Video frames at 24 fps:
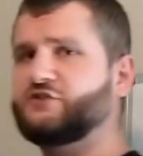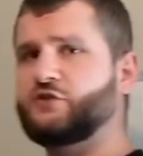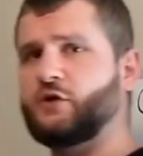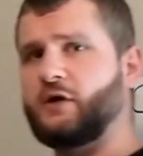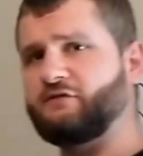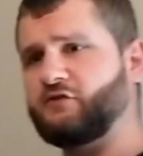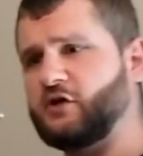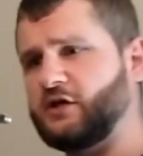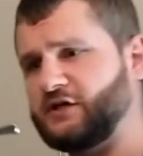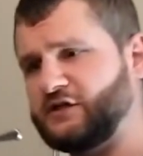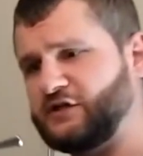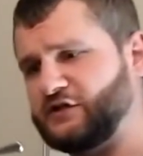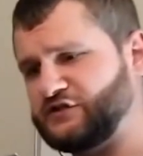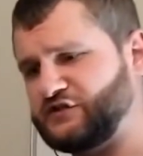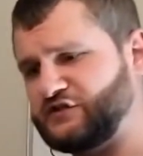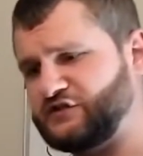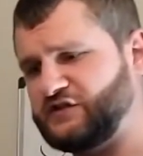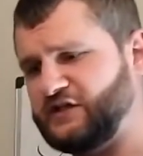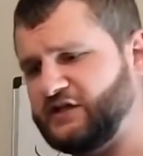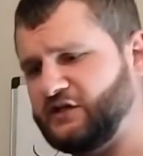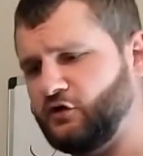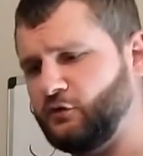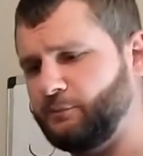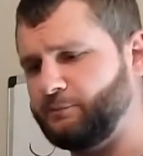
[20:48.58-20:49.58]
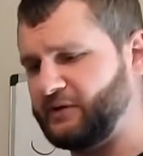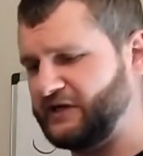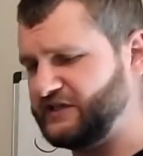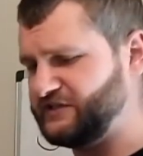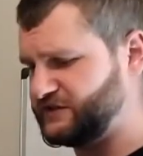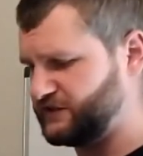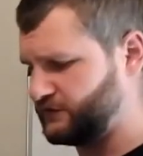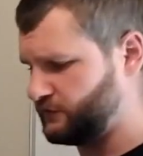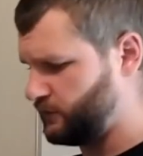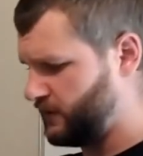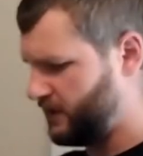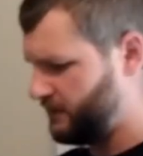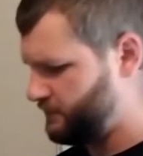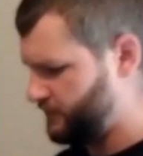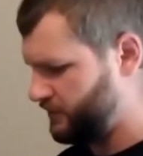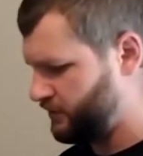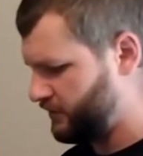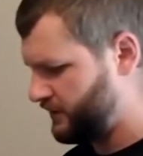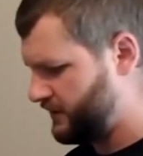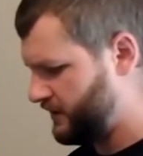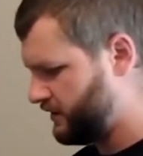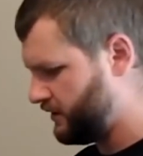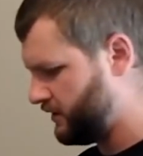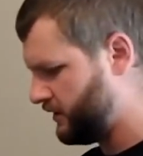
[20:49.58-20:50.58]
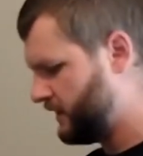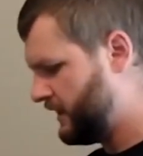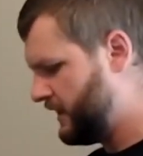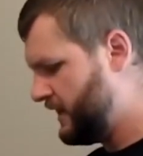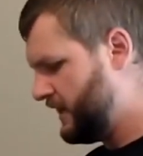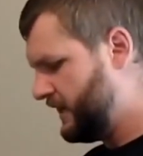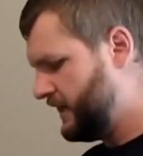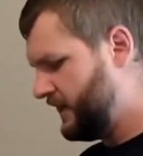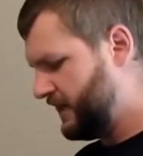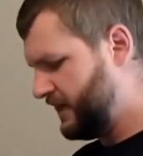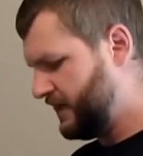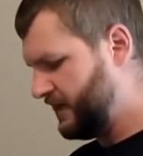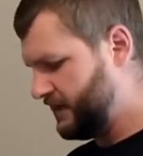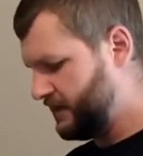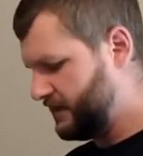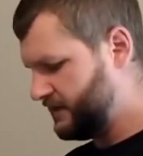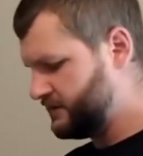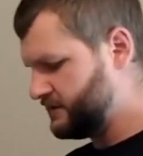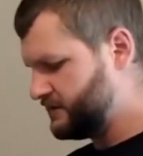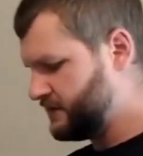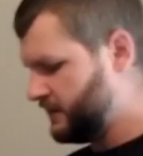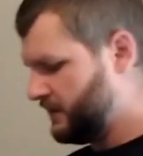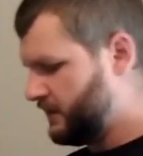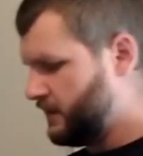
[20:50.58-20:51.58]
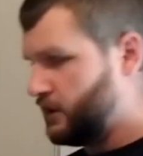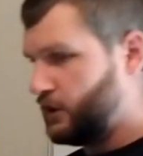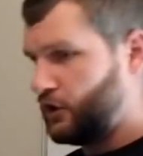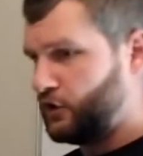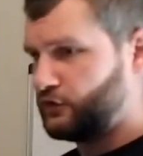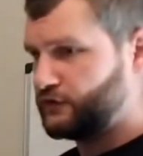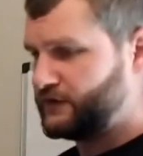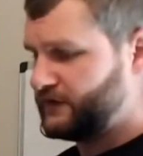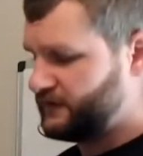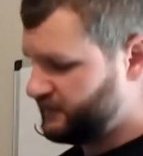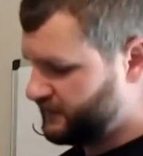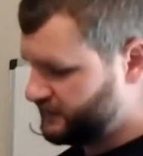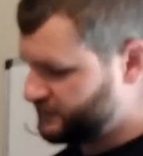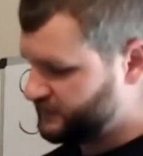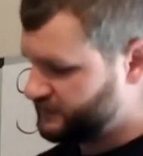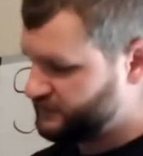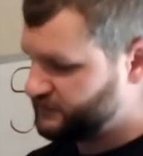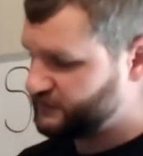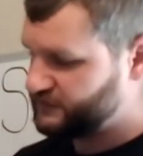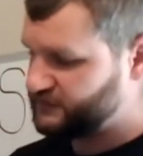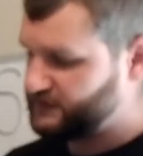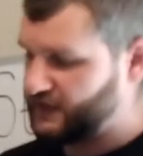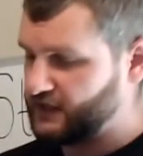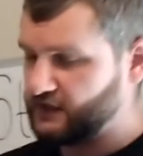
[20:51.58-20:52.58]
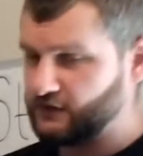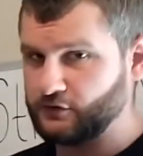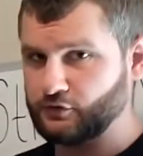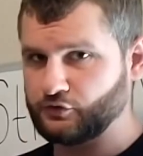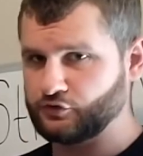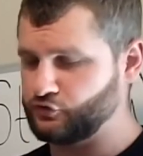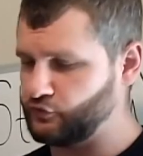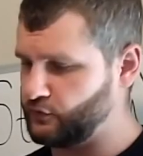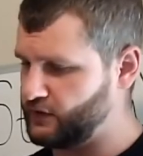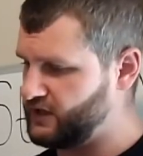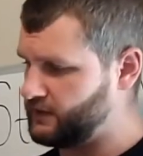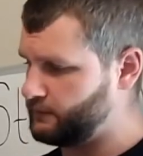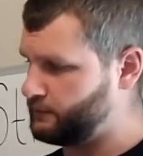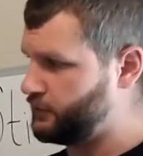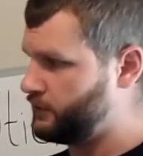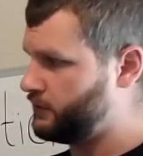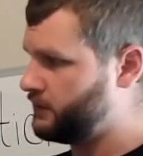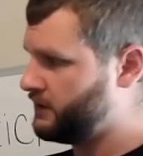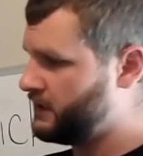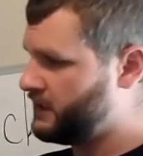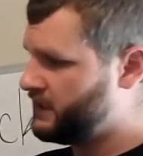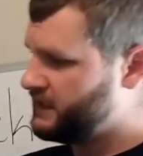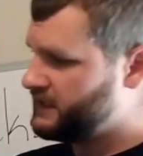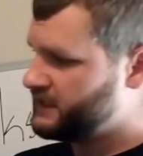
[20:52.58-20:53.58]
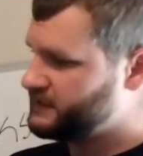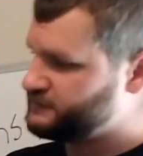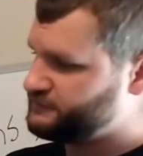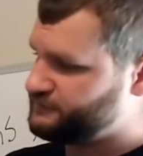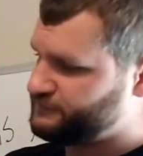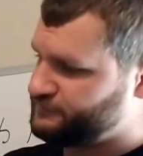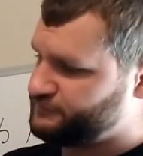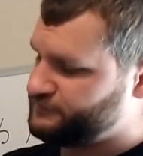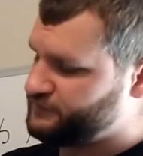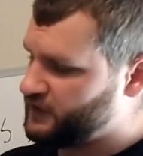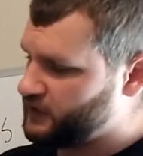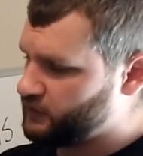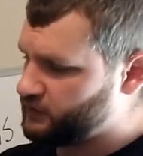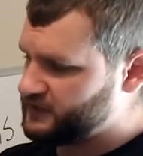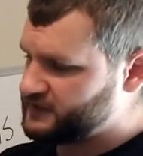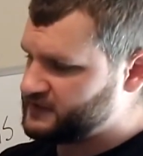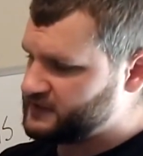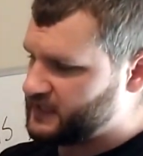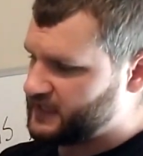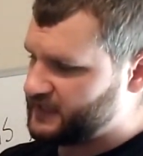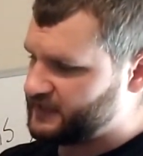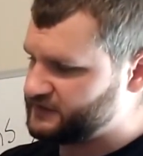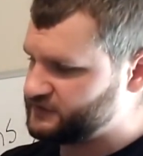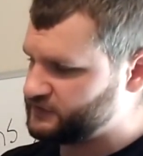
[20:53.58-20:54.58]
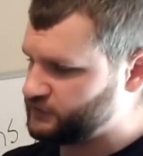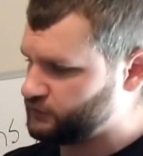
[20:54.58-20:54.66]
so I've got a Castile basic rapier here, and holding this in standard grip is very nice.